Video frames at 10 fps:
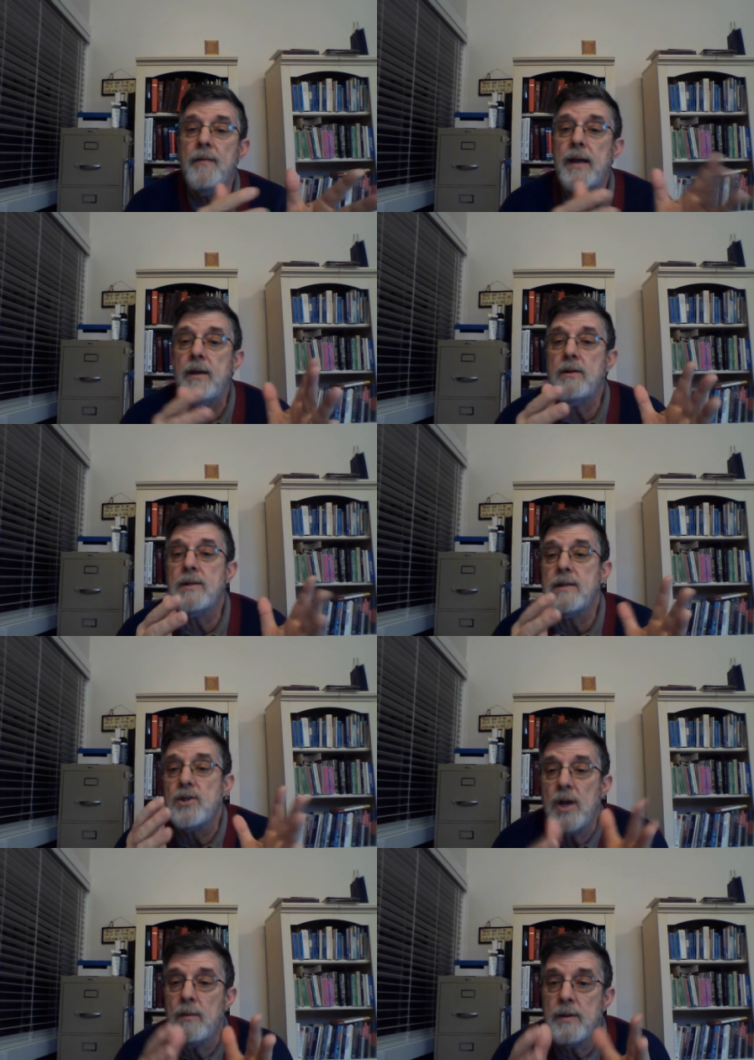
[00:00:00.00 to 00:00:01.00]
Then you
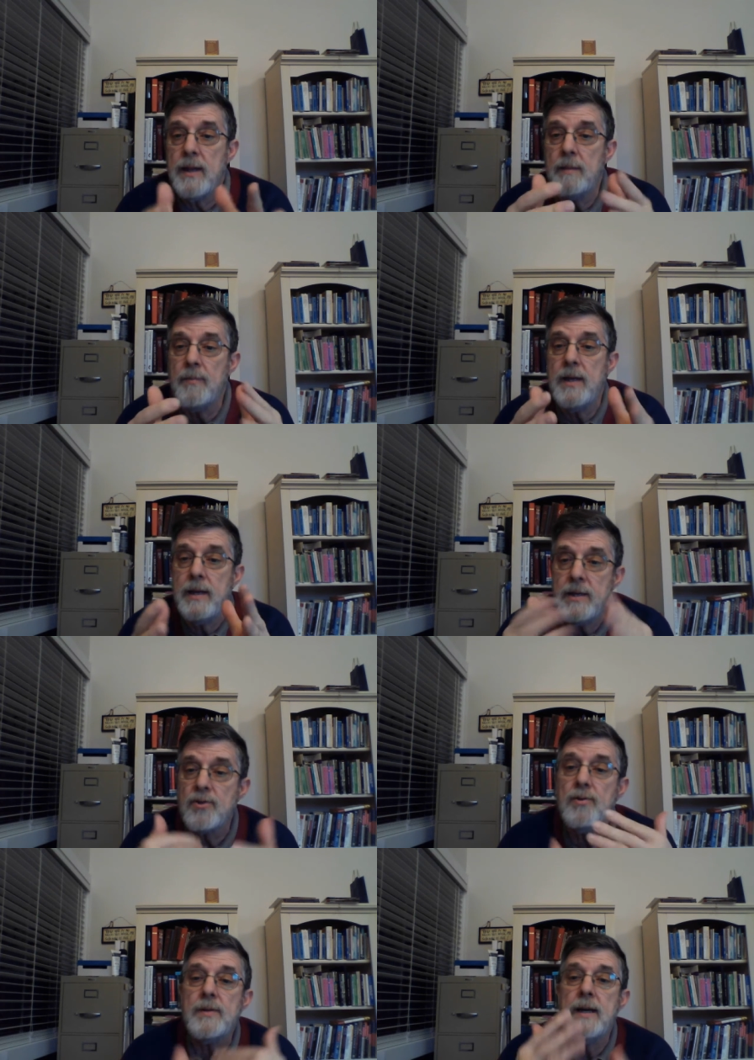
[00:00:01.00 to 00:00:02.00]
share with them the
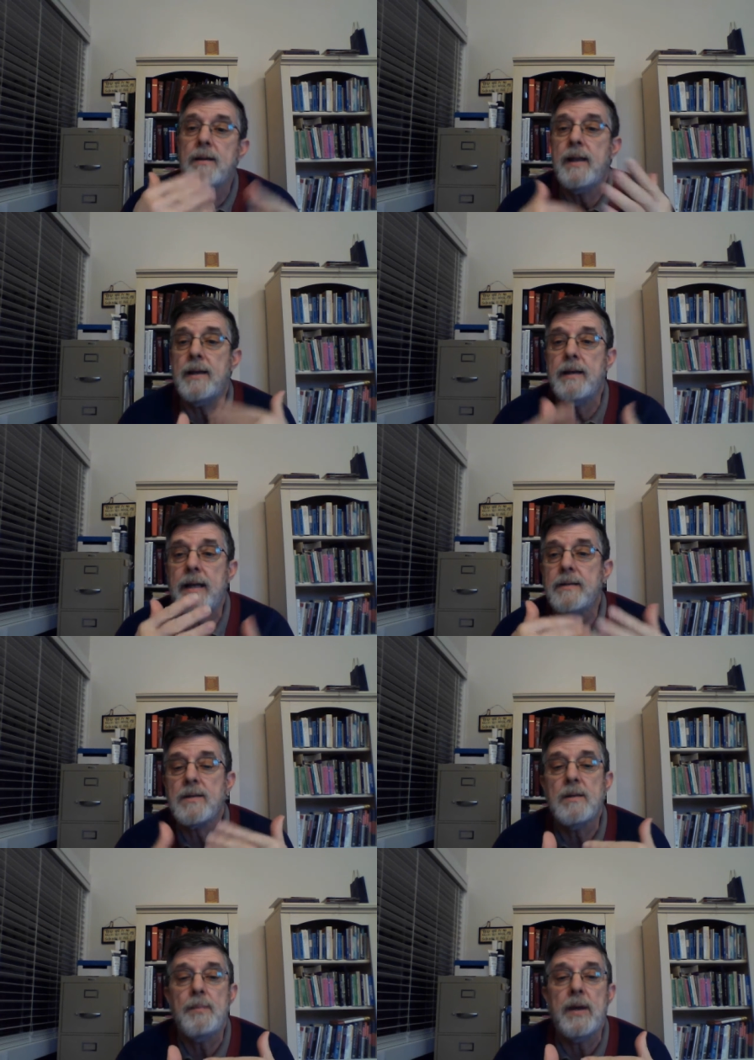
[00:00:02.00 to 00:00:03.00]
issue that, that
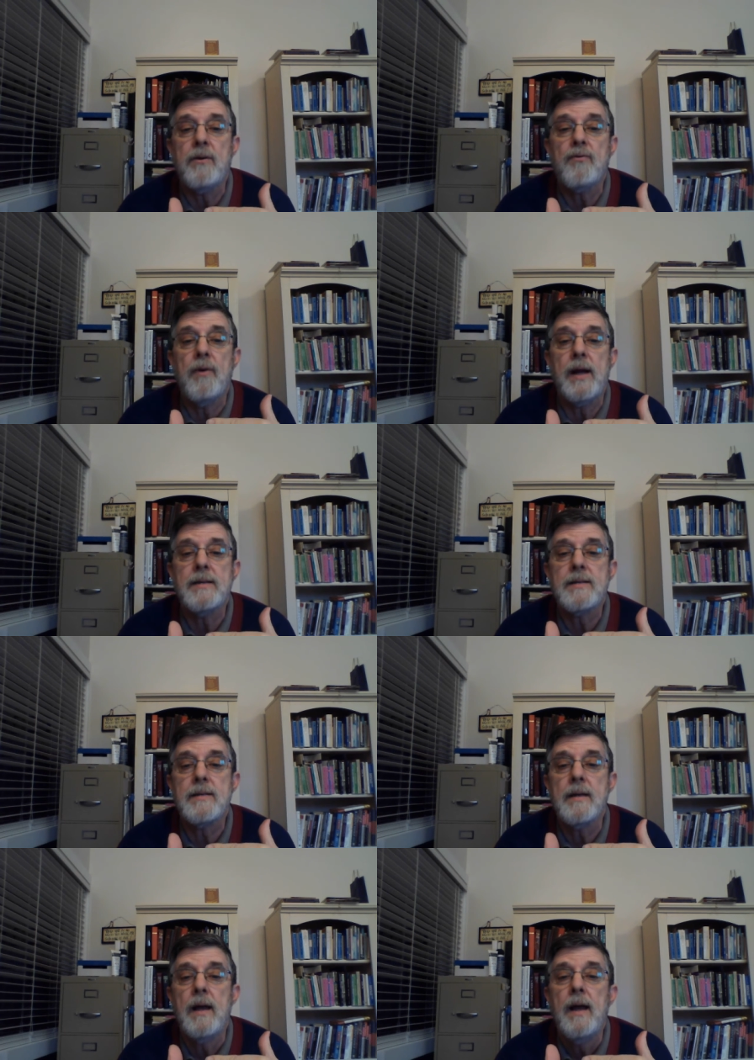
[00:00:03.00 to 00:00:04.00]
needs to be
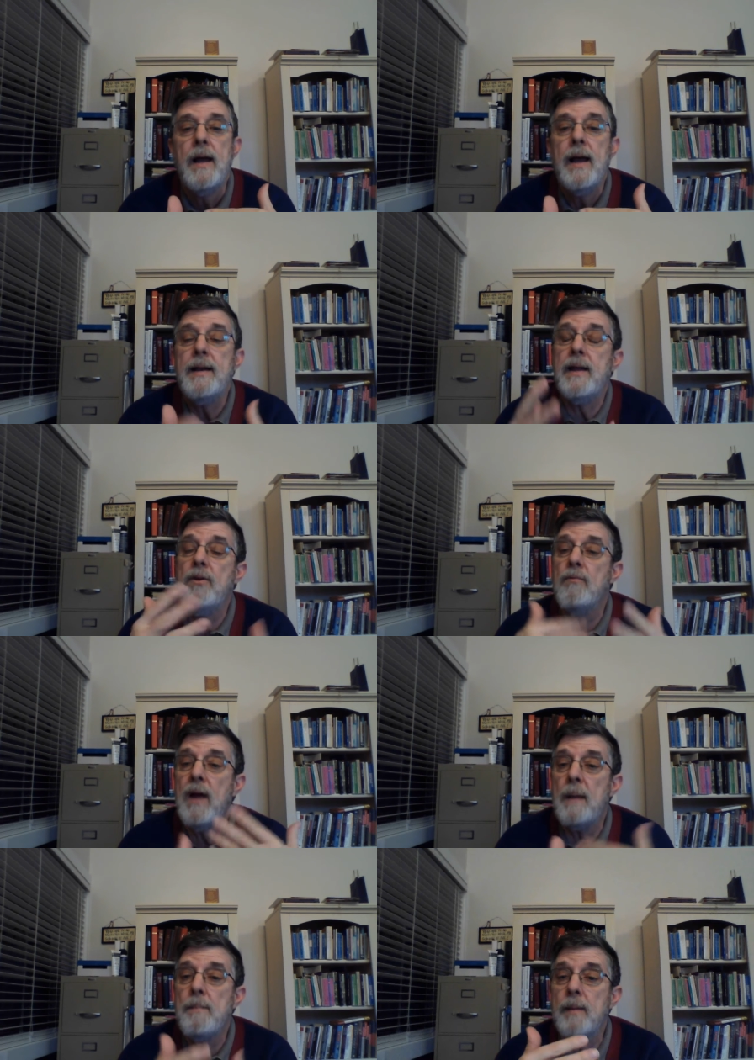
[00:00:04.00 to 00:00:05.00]
addressed. And then you
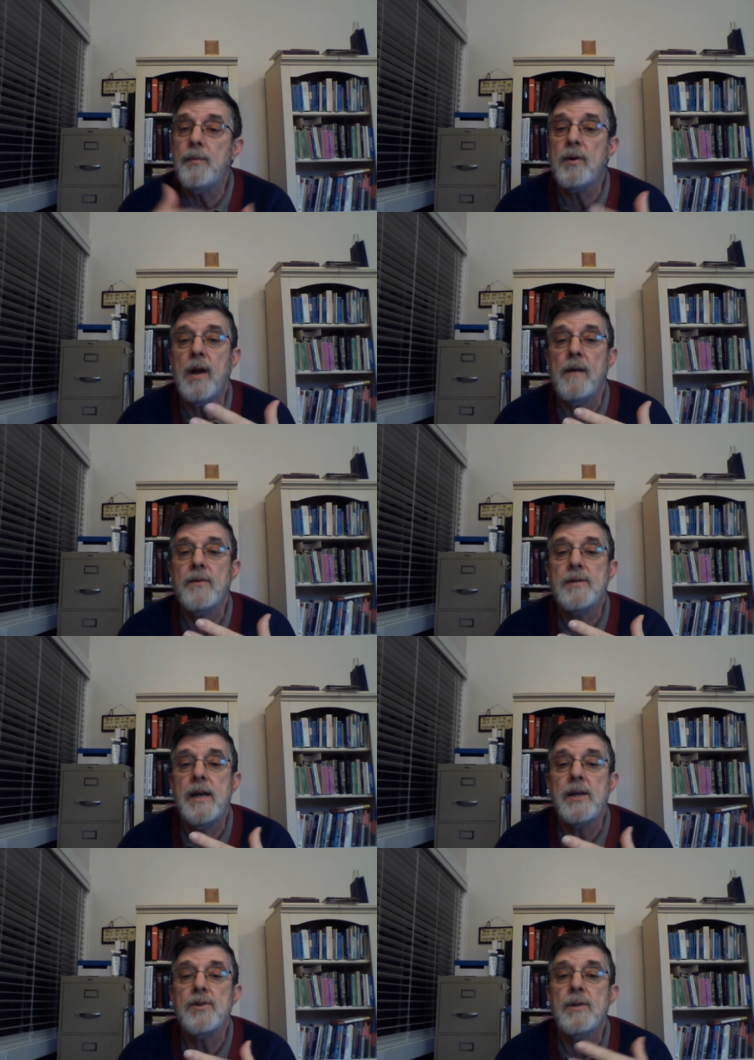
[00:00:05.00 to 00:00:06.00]
wrap up your
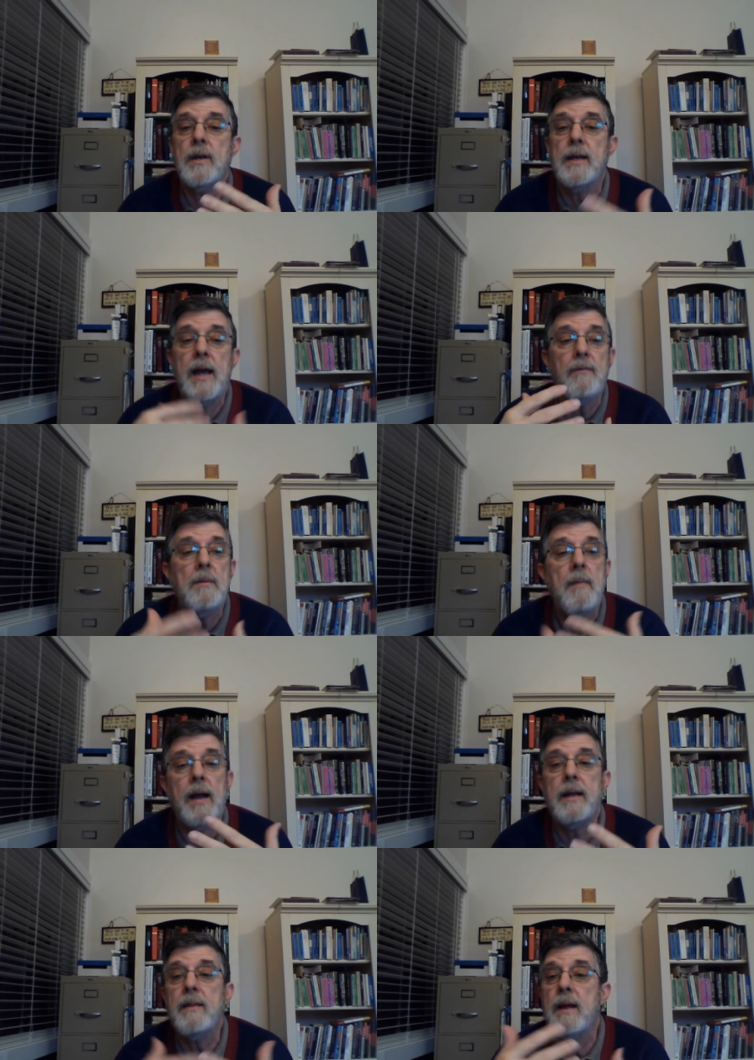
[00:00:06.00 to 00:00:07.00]
conversation, again
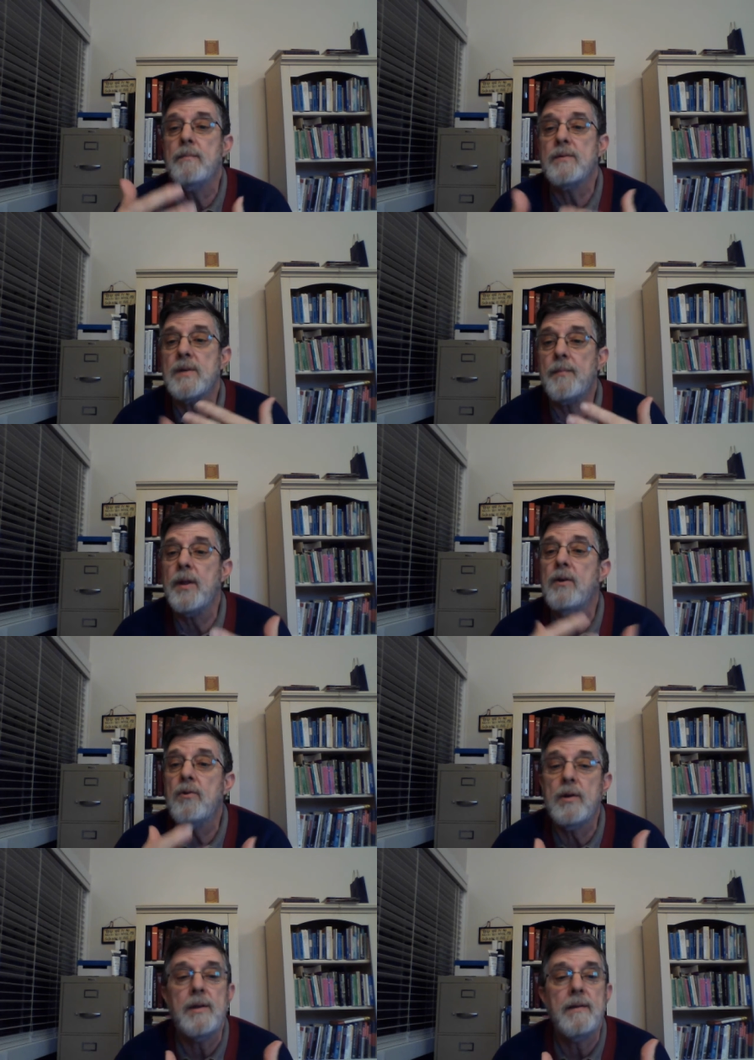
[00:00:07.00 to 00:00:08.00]
reminding them of something
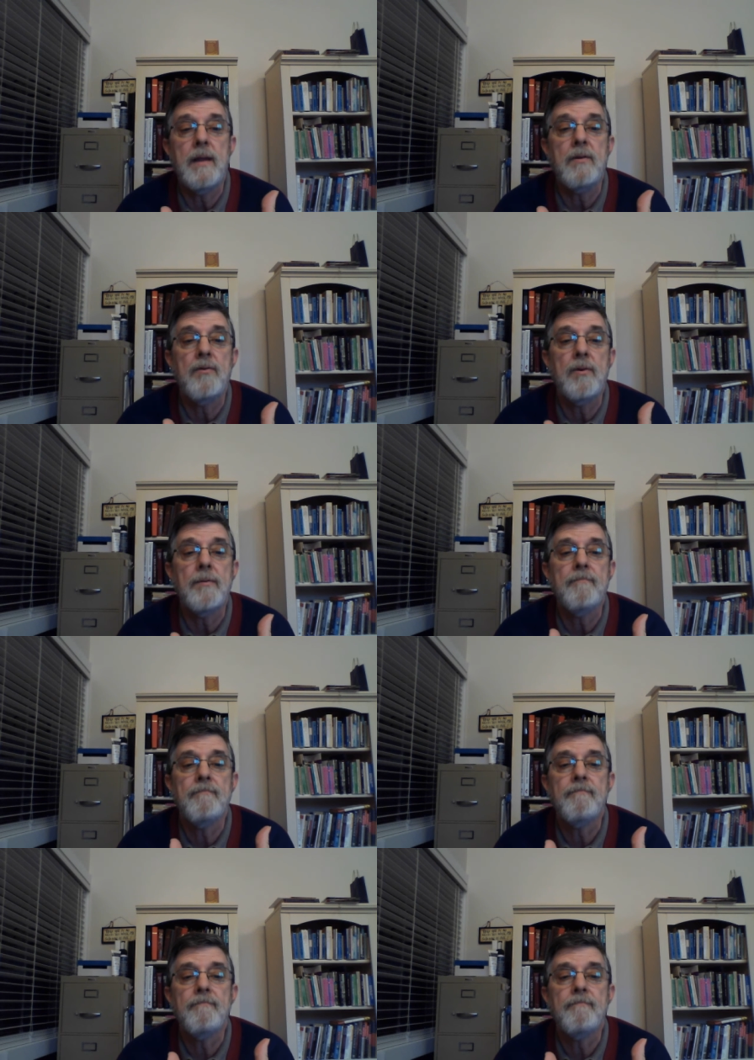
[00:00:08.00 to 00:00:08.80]
good that they do.